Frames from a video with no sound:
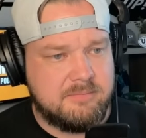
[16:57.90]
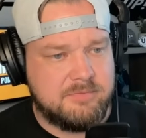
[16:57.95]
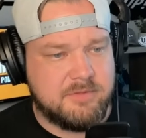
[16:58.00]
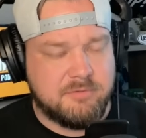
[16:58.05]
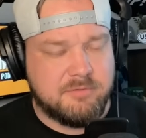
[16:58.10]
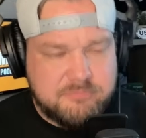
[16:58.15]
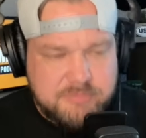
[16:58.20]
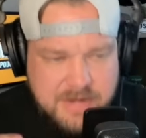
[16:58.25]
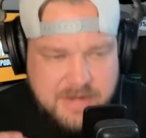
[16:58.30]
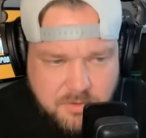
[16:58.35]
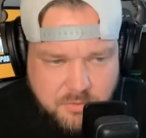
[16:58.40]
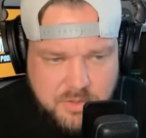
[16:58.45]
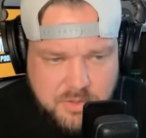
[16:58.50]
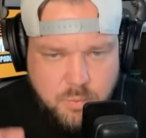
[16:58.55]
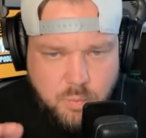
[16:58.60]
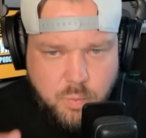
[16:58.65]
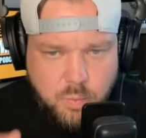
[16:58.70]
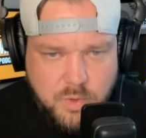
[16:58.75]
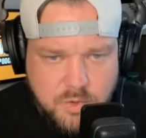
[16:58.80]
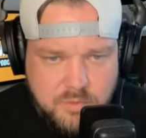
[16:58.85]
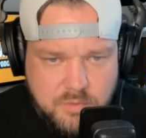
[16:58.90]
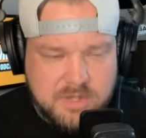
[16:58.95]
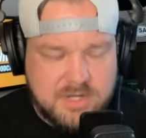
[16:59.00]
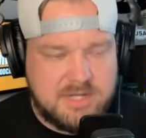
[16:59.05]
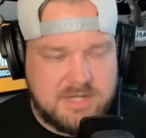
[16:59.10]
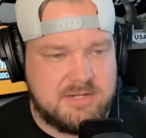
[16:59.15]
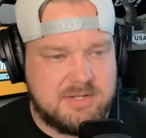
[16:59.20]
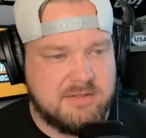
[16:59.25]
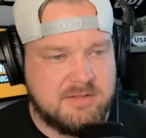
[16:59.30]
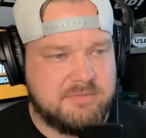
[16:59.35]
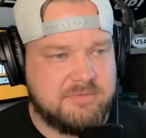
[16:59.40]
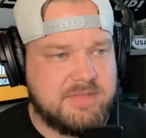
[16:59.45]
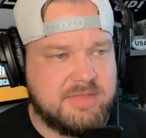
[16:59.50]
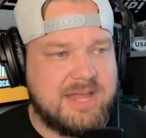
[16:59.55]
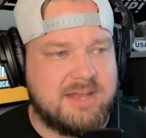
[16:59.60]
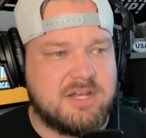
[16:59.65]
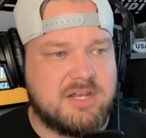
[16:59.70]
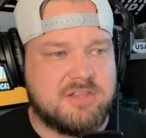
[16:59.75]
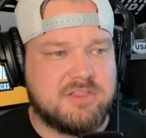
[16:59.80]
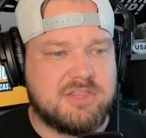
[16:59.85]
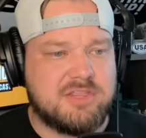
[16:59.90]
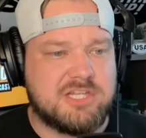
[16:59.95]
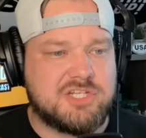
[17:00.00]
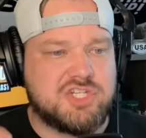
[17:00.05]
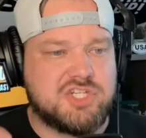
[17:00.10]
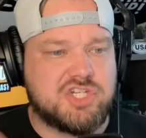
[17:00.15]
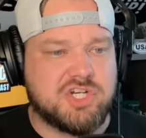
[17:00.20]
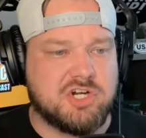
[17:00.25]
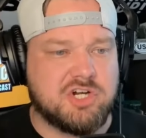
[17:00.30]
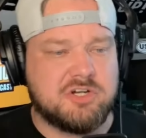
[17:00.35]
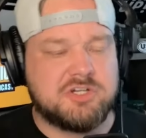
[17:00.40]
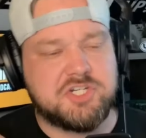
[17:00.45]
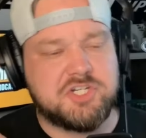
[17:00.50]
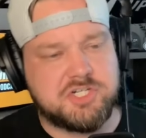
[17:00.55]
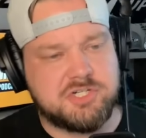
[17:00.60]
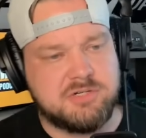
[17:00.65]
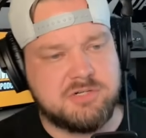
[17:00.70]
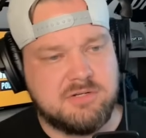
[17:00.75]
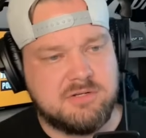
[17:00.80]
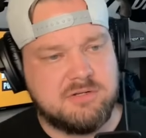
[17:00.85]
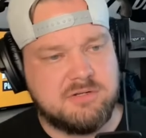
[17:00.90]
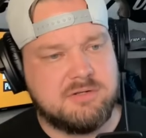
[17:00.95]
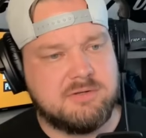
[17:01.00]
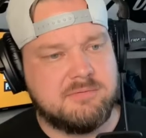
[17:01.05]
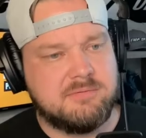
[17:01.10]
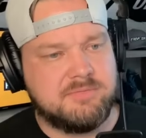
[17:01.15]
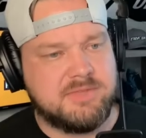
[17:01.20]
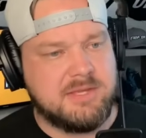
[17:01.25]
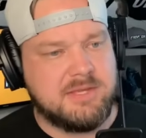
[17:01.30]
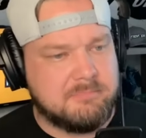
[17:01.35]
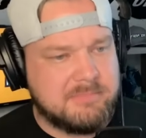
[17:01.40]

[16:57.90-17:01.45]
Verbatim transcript: They're very worried that the church, the